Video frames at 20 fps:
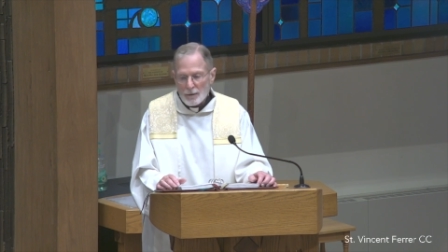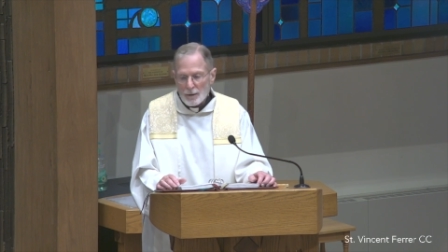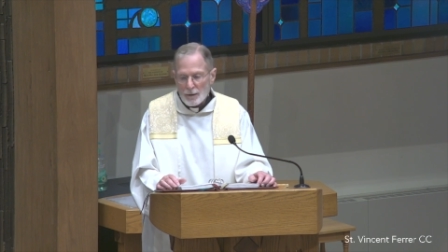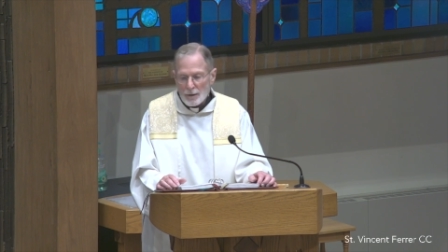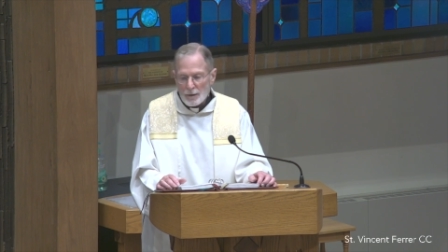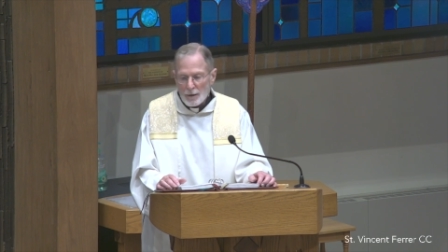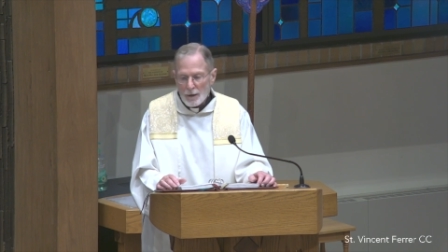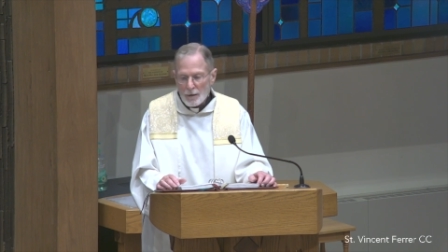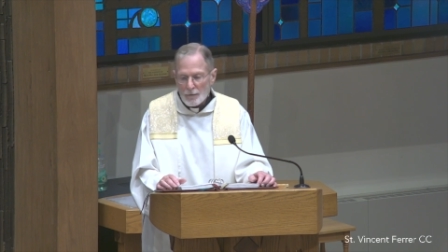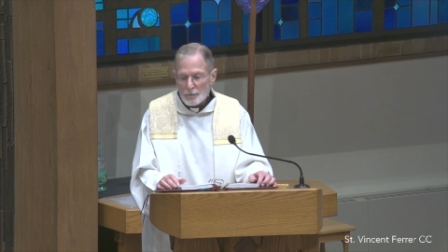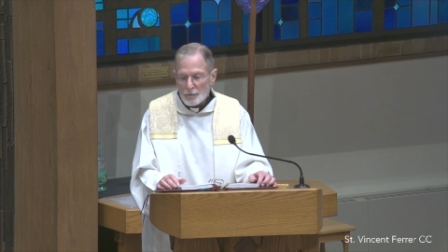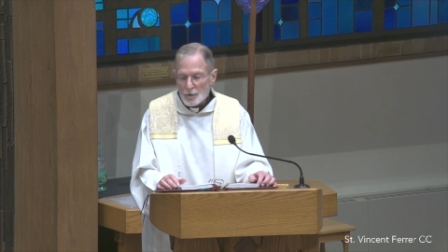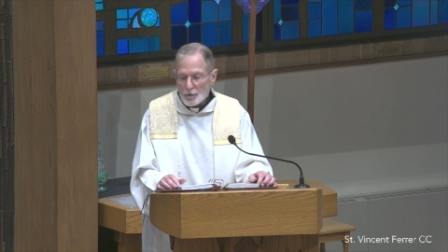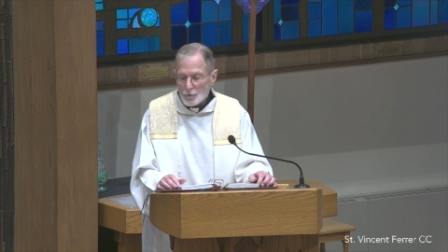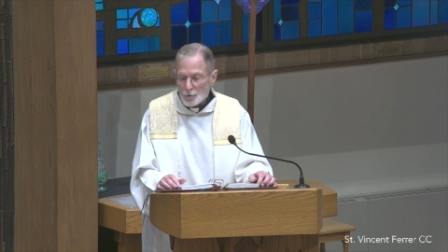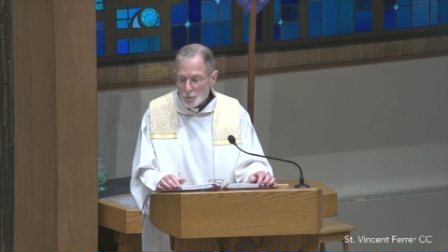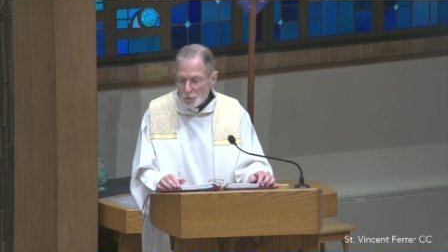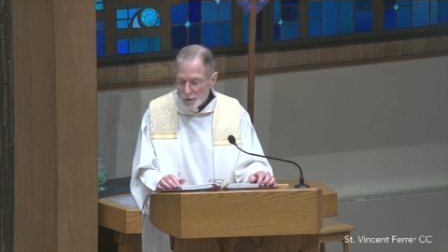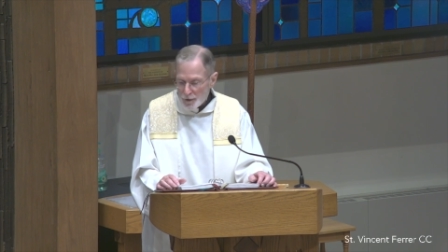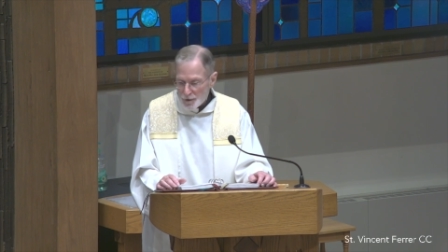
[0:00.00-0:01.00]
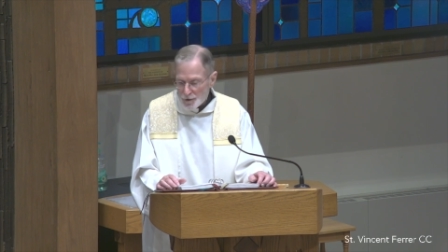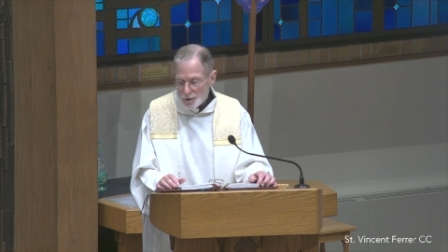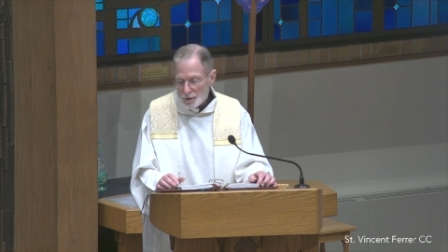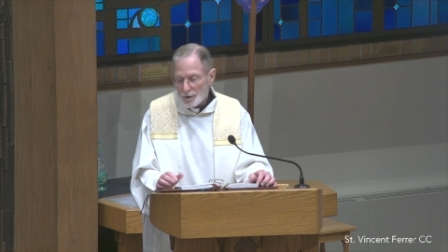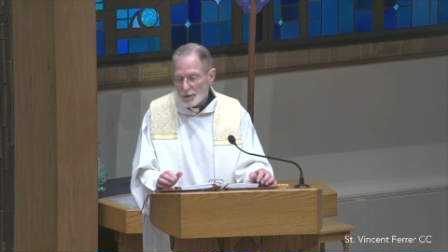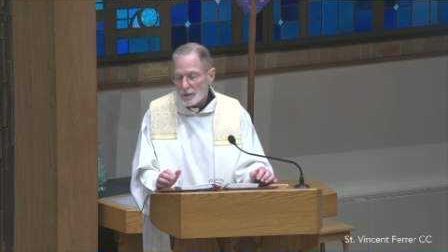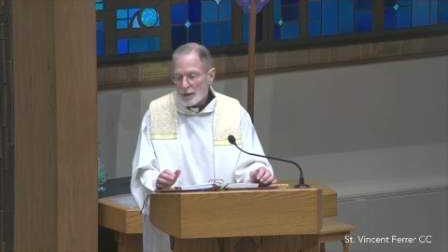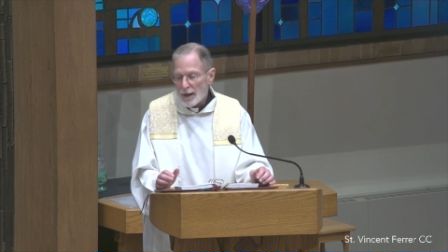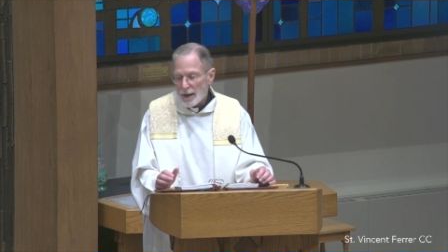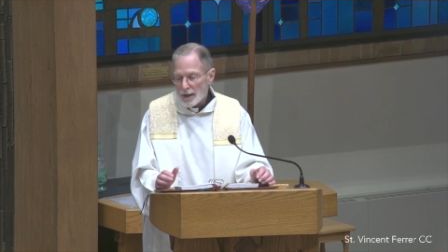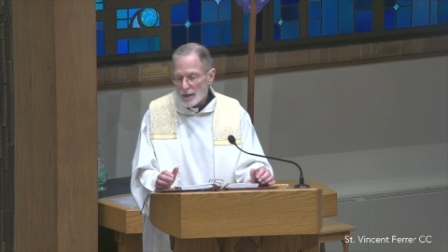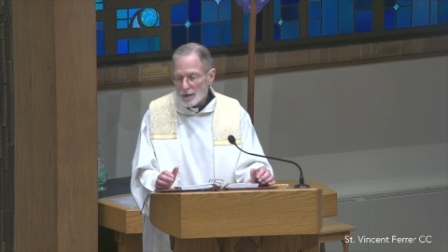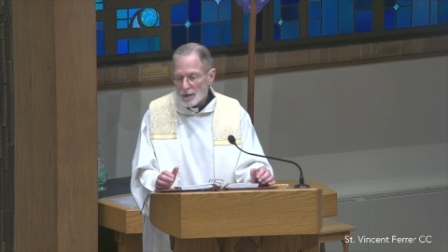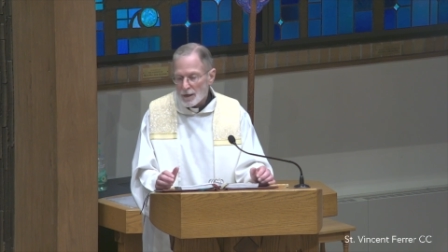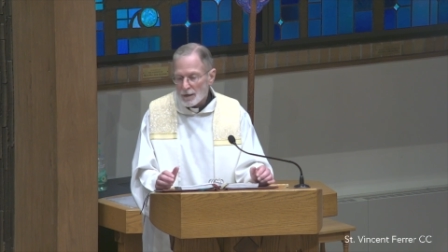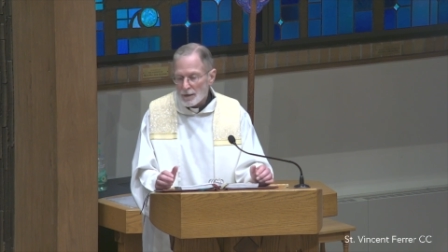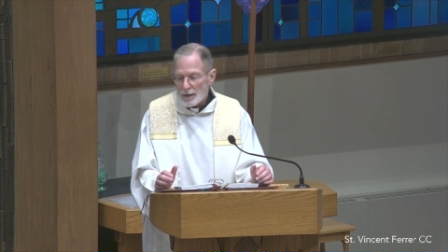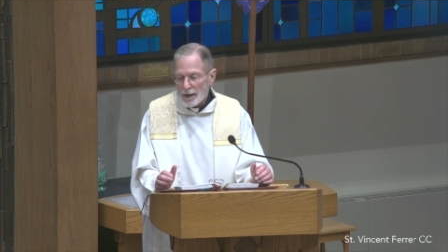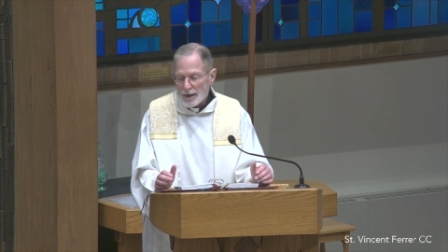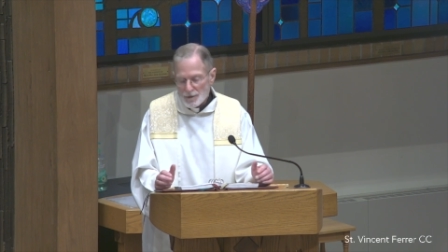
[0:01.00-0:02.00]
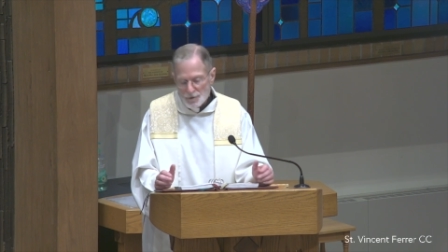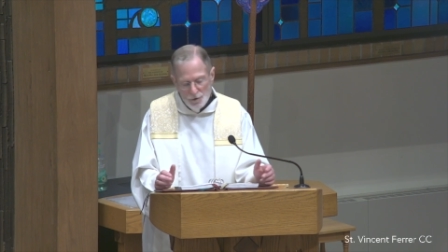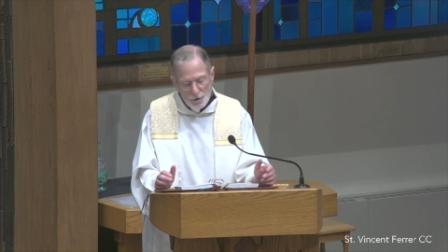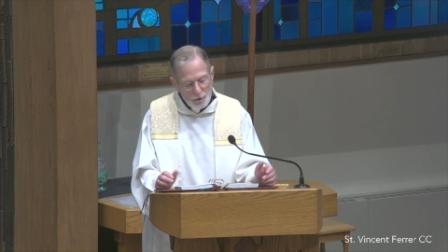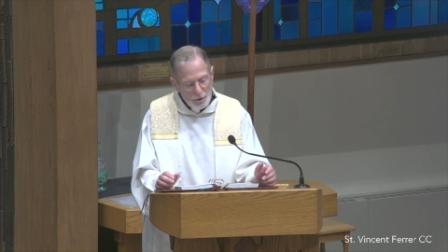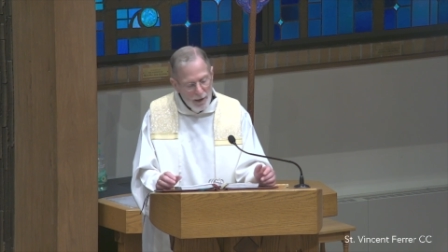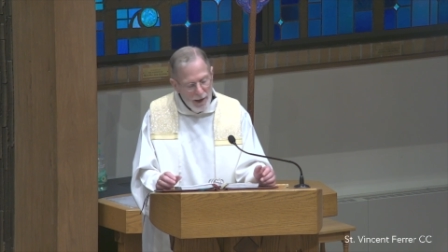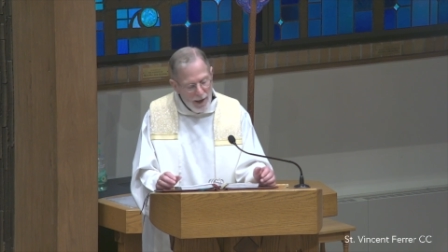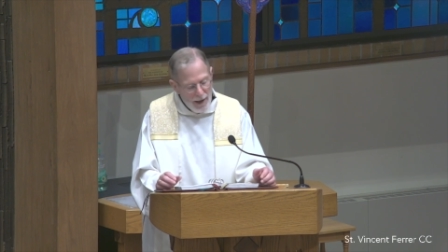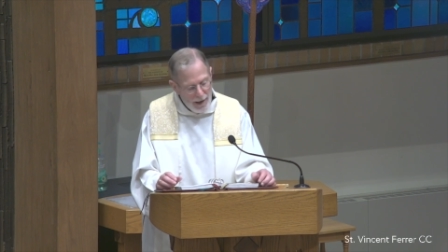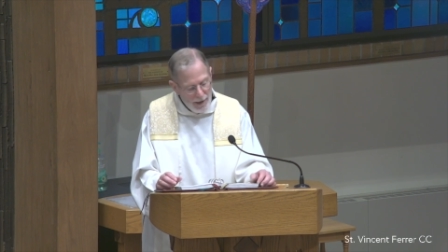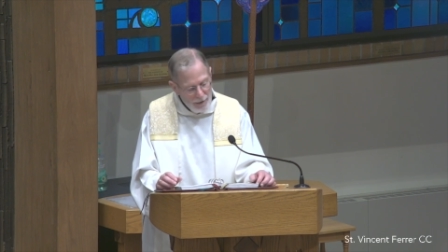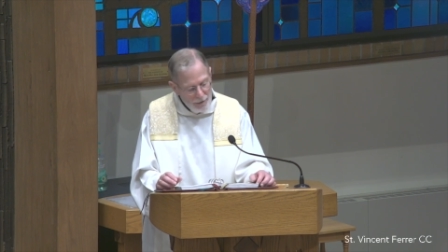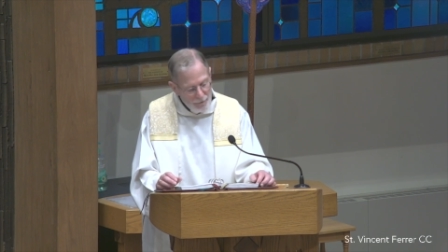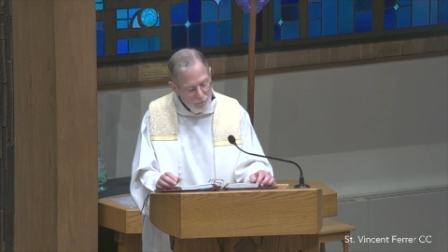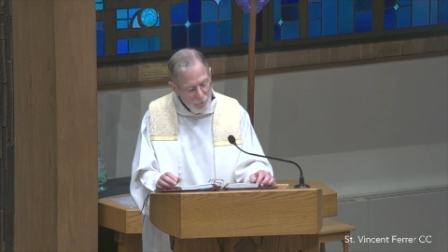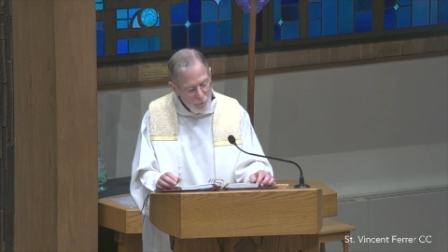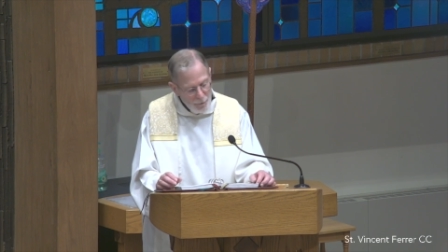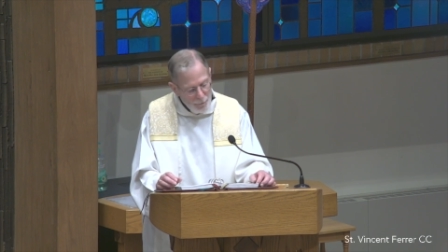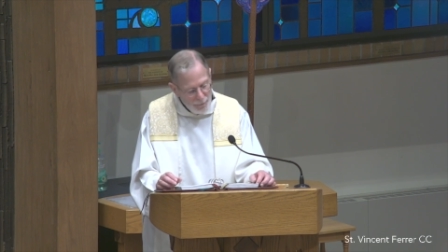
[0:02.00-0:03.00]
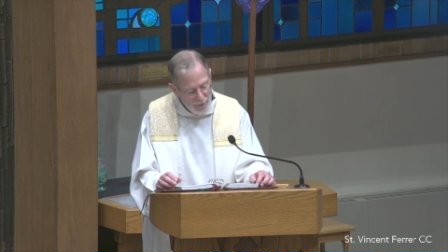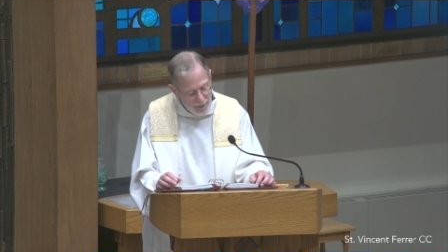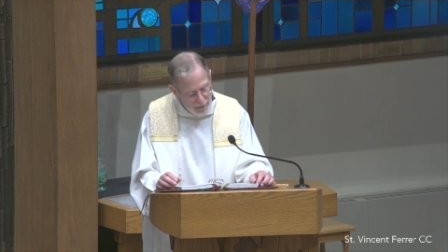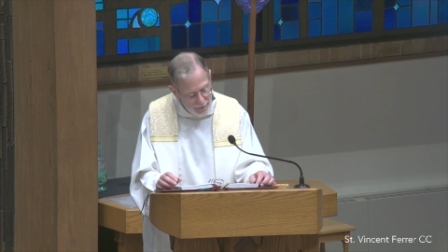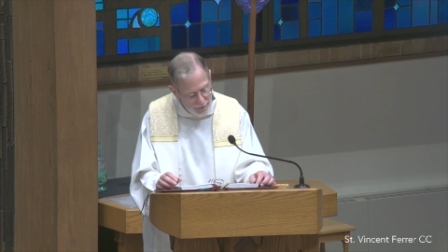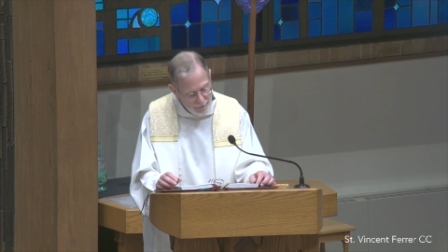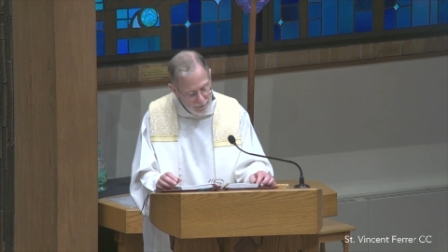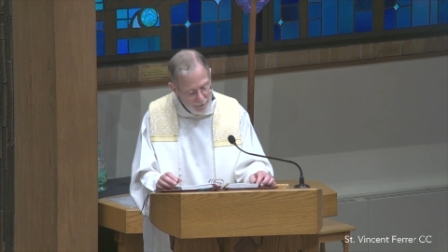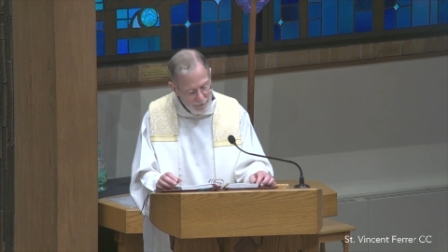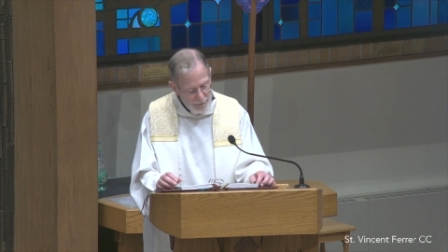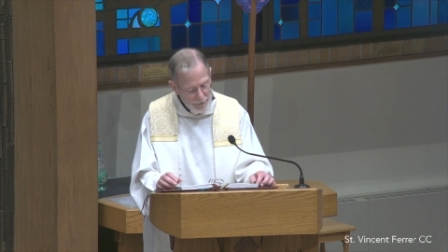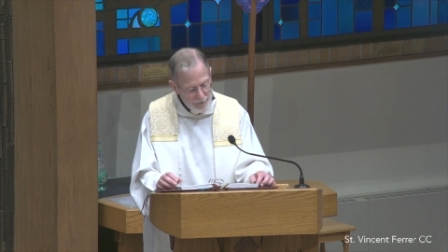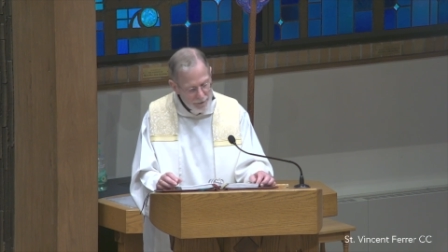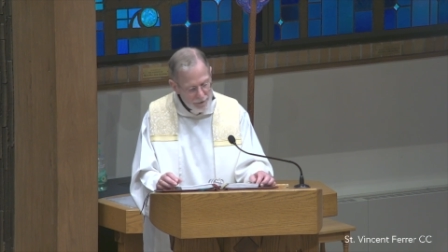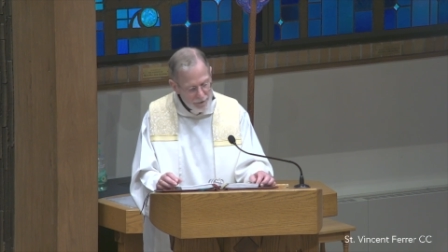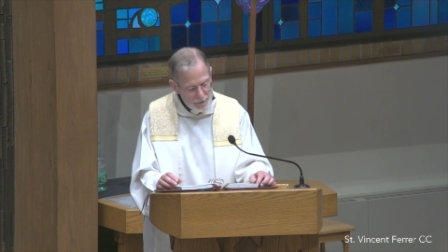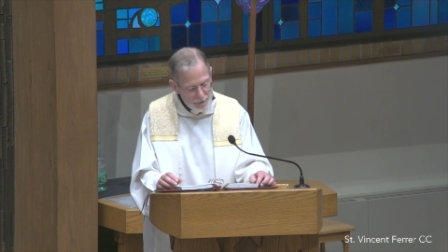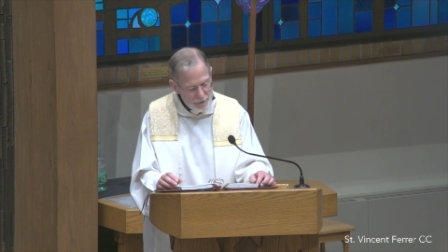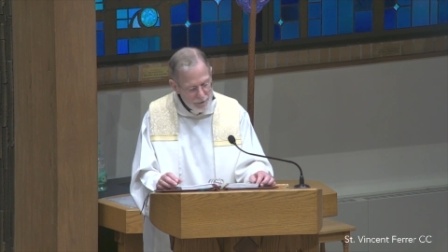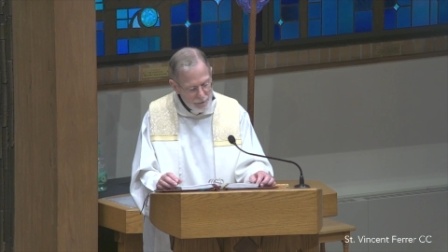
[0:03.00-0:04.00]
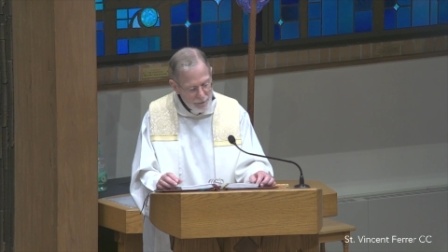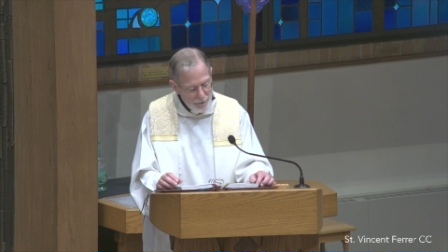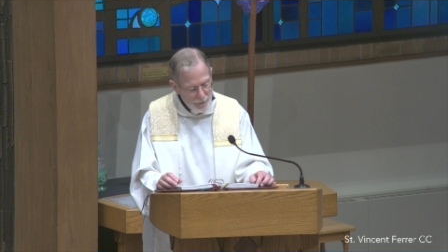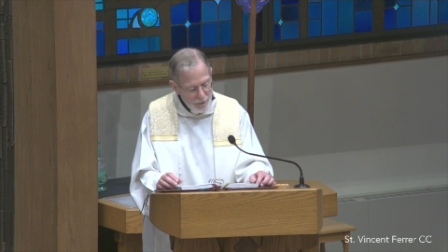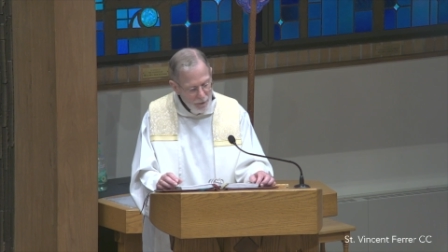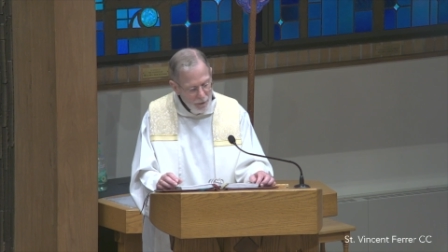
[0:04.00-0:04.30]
of contrition, a, na a national act of repentance.